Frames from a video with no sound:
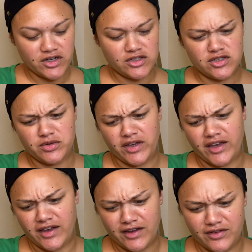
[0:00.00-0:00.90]
else do I
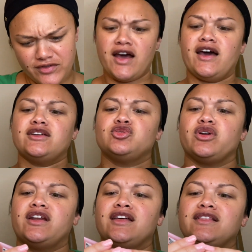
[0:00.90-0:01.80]
have?
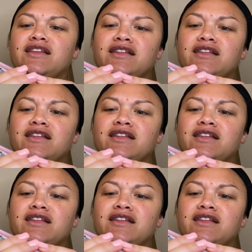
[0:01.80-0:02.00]
Hydrating